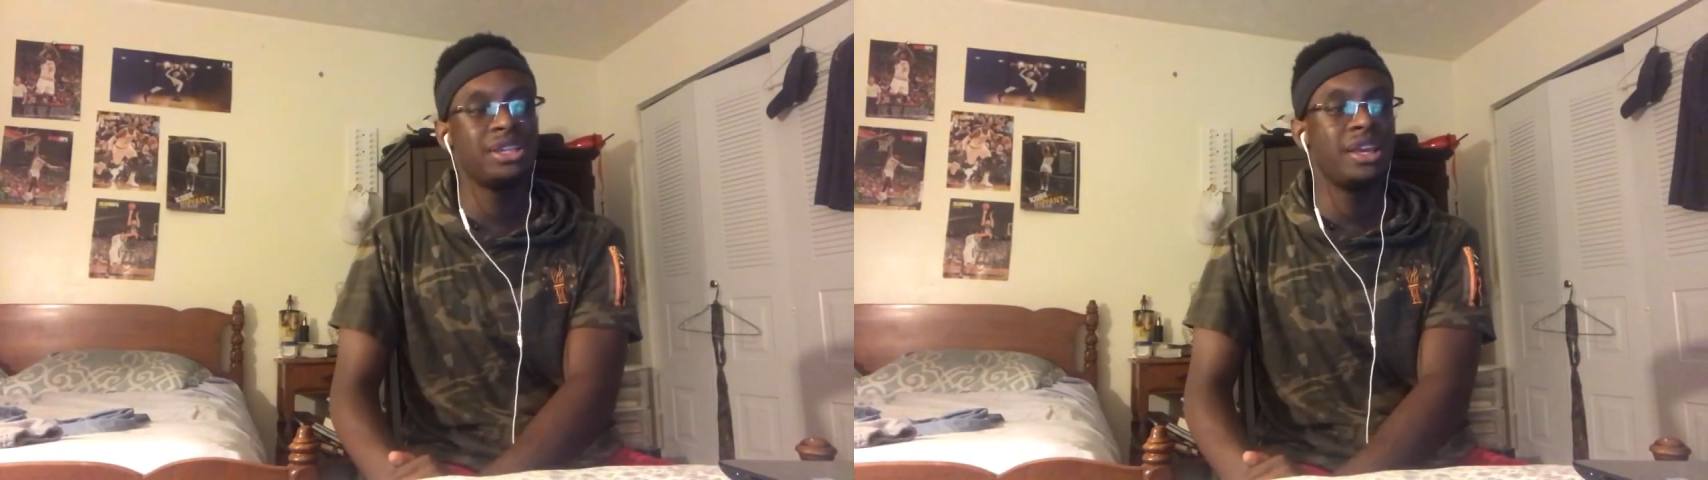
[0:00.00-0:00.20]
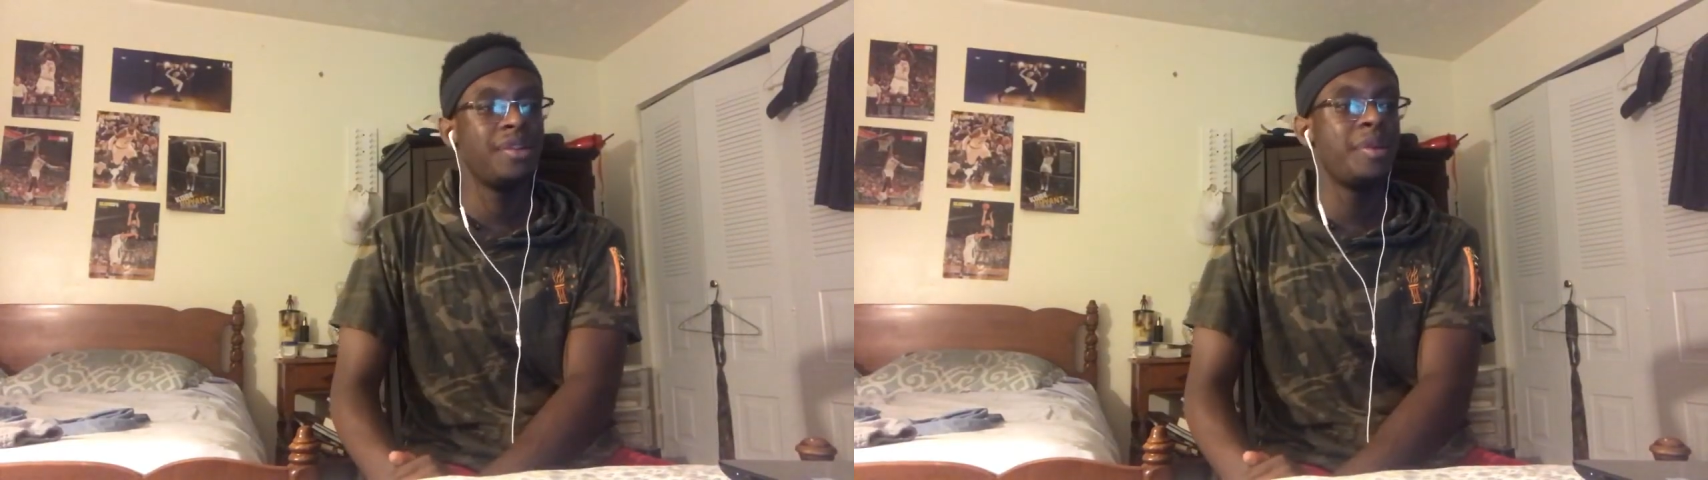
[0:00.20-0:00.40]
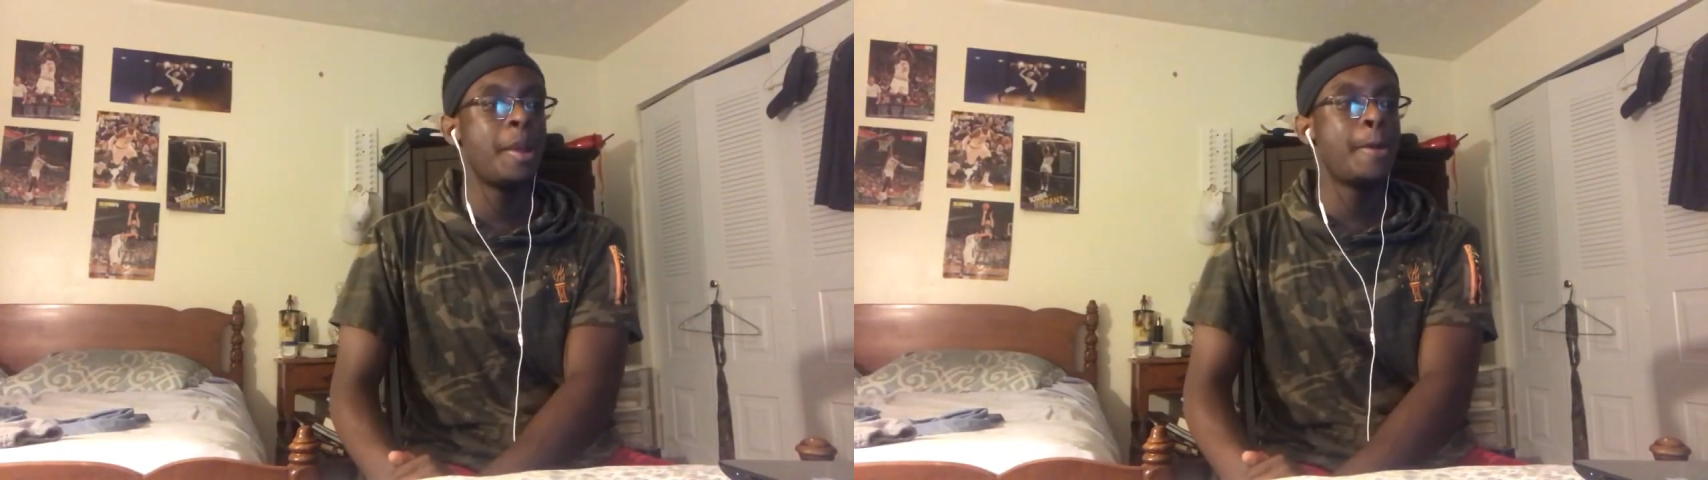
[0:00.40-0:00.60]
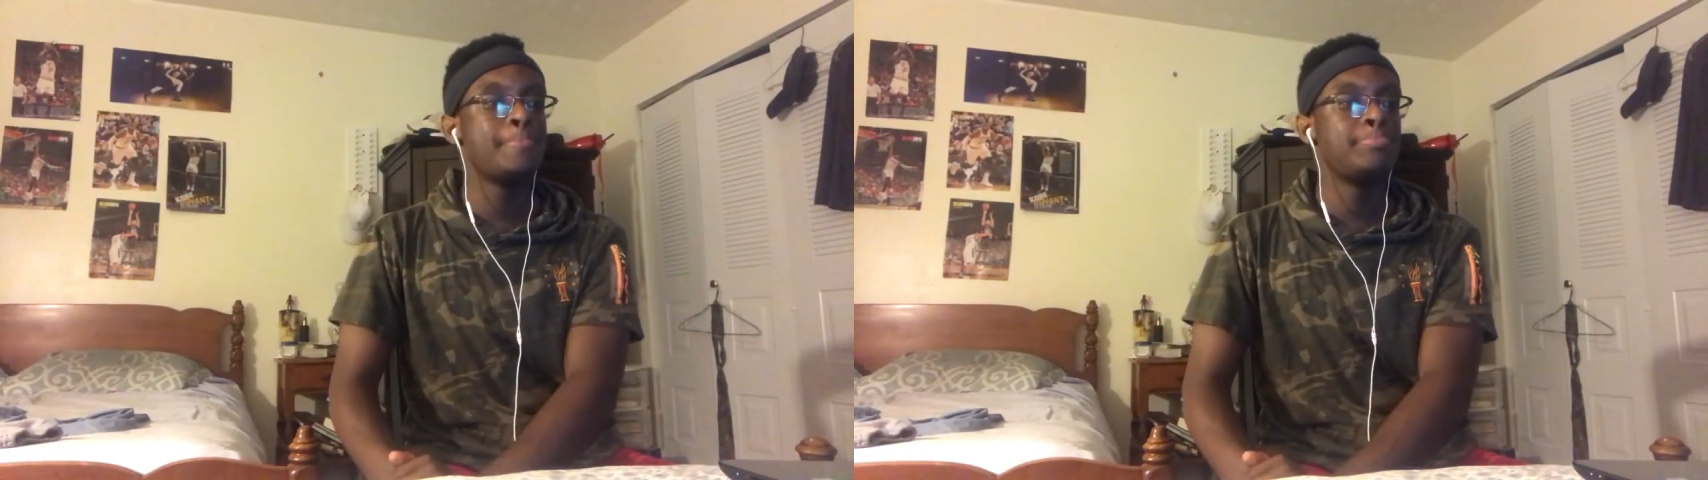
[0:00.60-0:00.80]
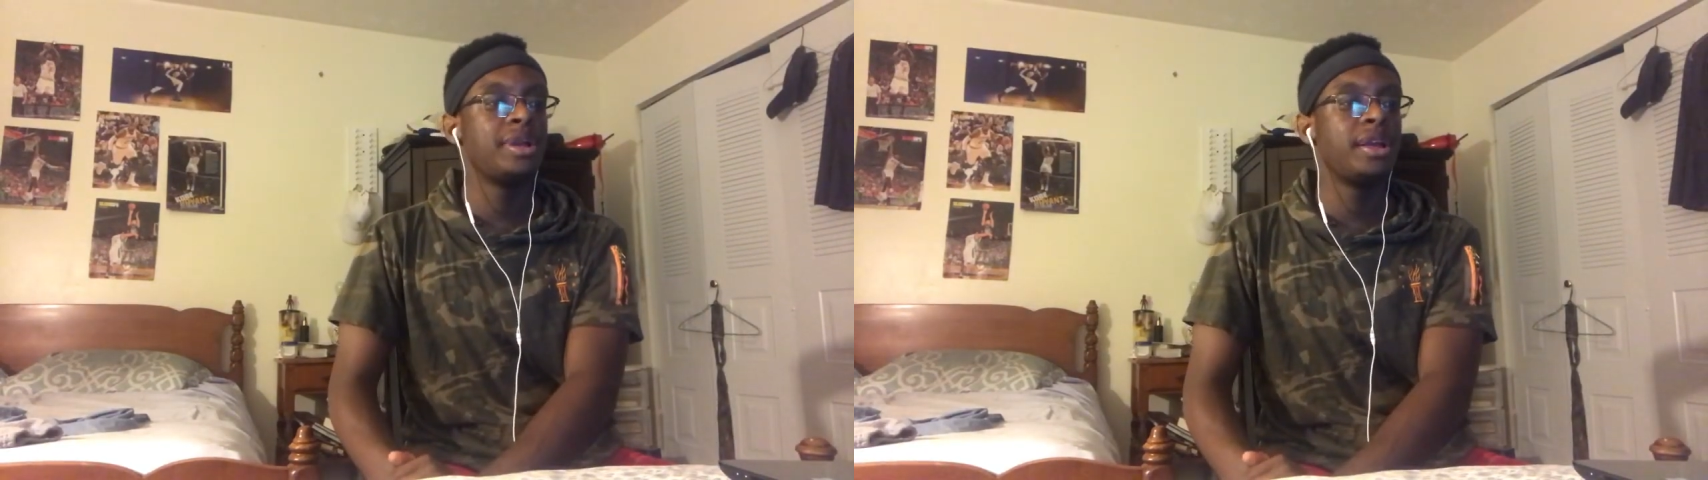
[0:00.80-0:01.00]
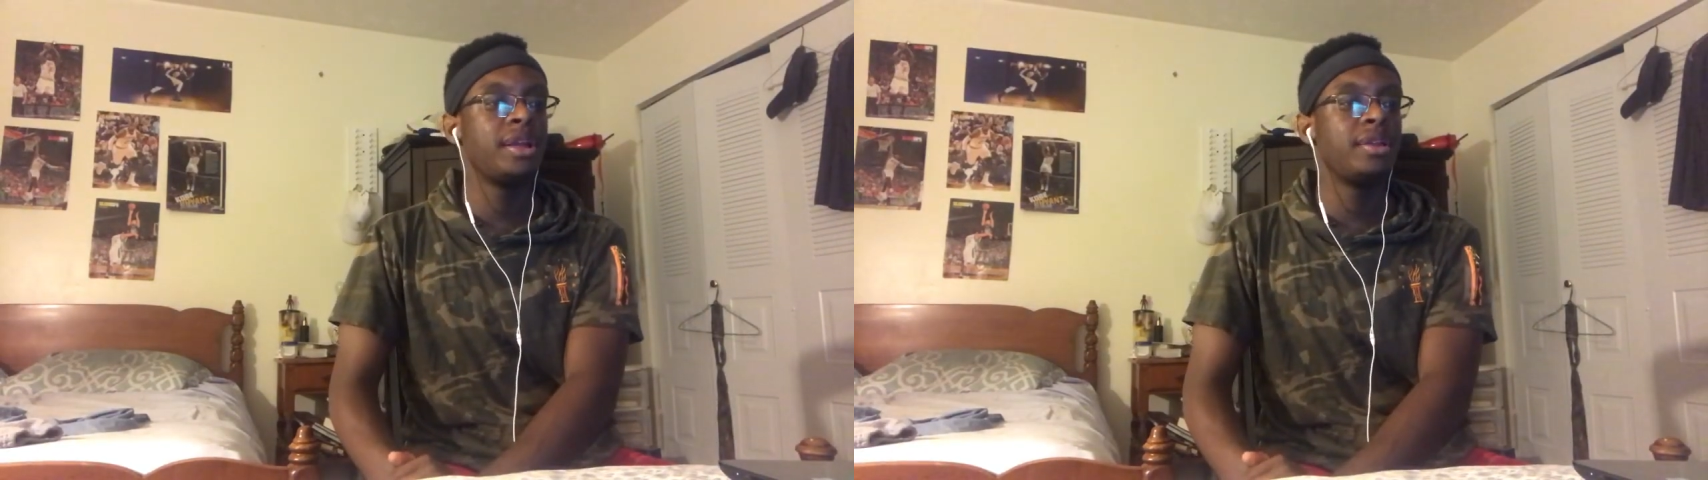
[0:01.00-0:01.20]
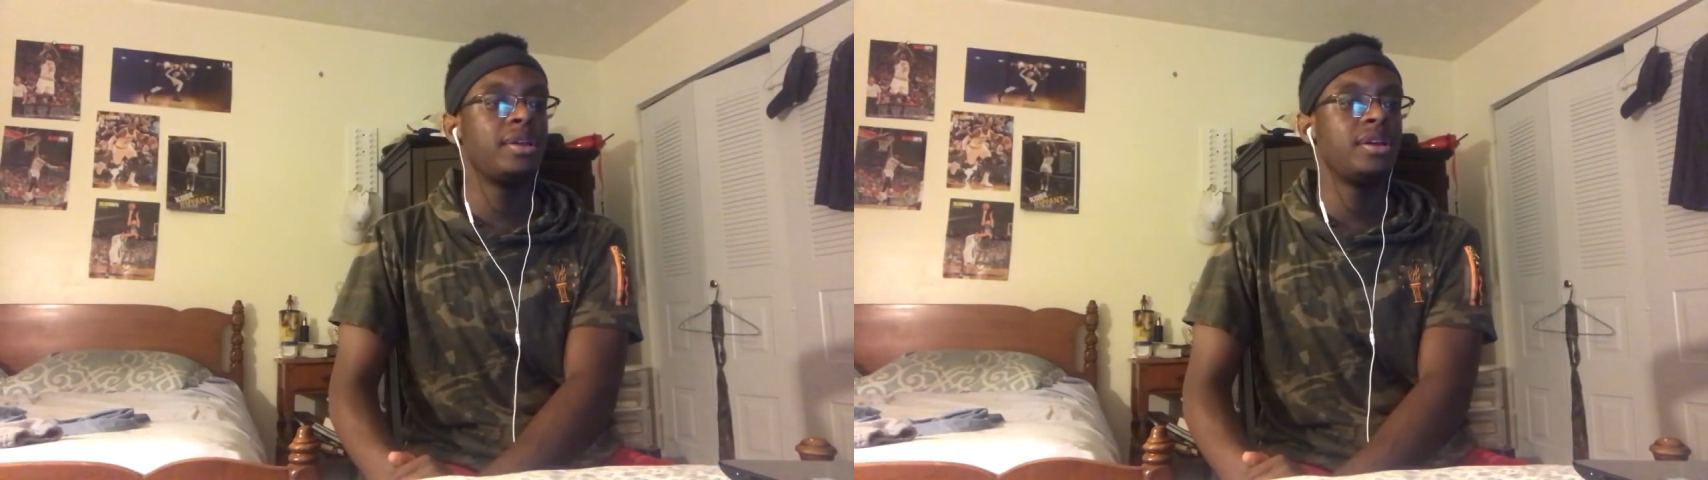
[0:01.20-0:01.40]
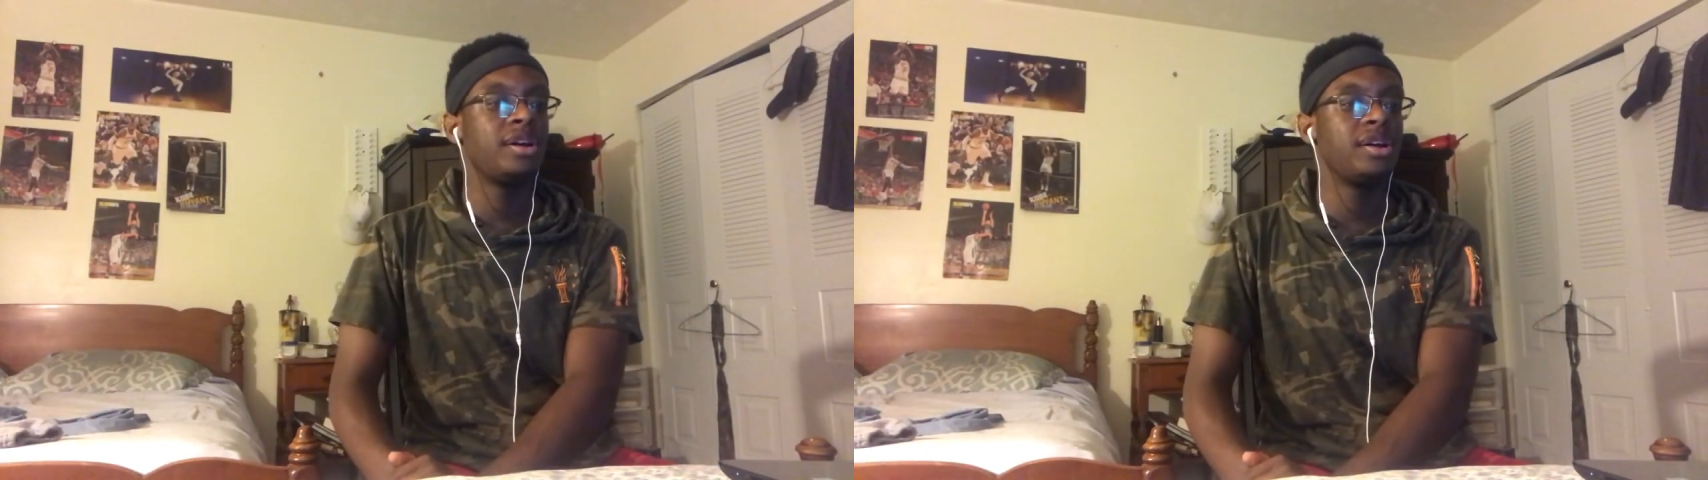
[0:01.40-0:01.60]
again, man.
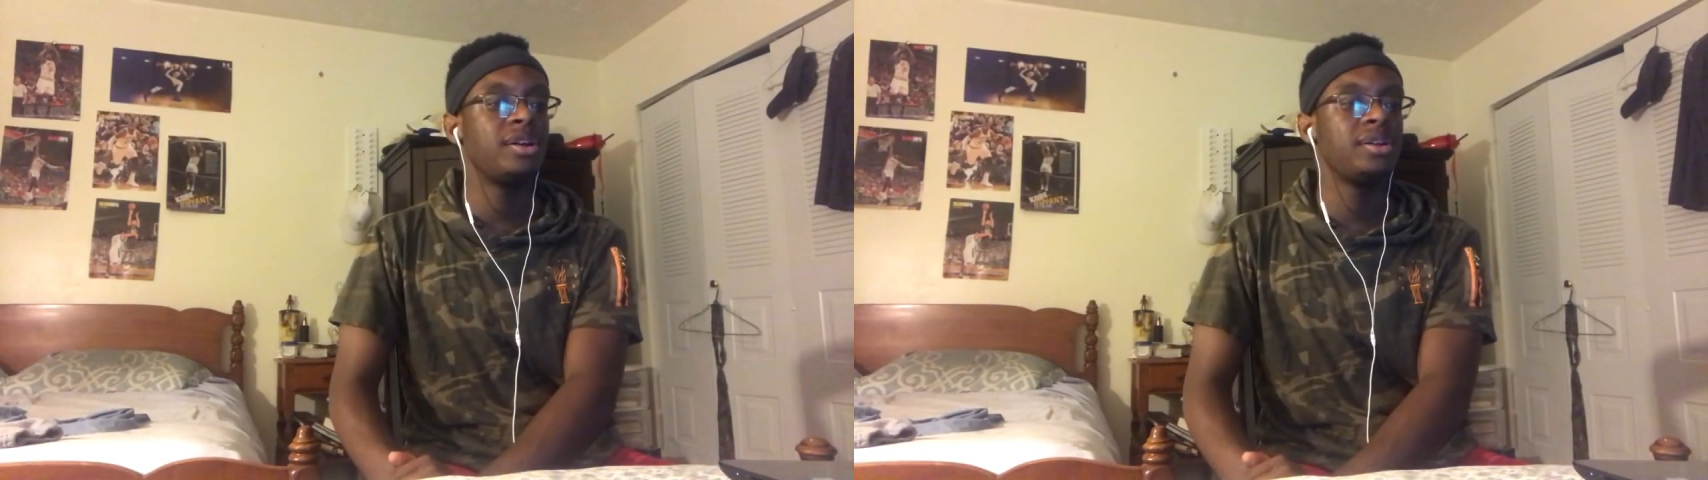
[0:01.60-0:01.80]
Uh,